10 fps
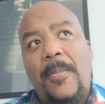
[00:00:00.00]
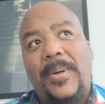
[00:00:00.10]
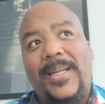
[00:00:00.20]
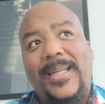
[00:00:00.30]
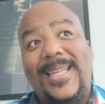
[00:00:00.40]

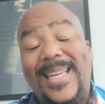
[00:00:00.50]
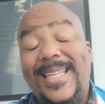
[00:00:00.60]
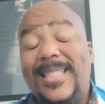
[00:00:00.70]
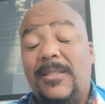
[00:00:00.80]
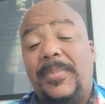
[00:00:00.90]
but it
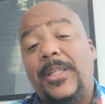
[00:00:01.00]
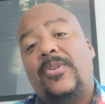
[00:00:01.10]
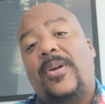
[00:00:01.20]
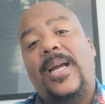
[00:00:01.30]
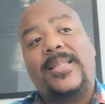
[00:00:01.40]
is me
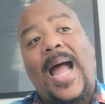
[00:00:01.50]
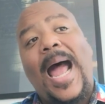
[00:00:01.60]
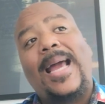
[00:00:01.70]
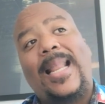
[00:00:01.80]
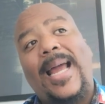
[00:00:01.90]
trying to
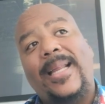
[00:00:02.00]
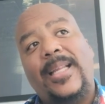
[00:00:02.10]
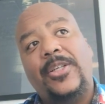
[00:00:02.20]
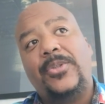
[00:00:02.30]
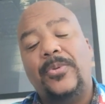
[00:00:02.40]
highlight
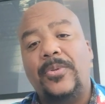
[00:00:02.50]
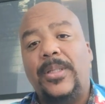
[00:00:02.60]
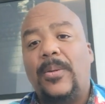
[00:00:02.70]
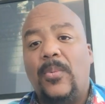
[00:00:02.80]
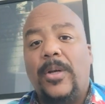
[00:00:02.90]
issues
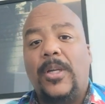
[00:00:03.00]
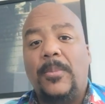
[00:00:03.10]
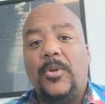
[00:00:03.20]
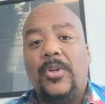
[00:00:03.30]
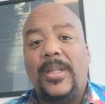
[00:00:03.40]
in one
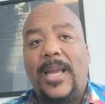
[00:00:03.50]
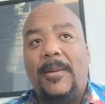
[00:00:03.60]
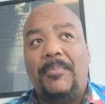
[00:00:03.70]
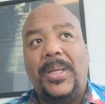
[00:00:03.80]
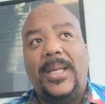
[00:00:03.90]
community
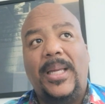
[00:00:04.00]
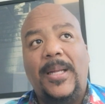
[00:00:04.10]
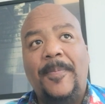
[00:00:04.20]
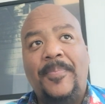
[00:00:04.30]
and be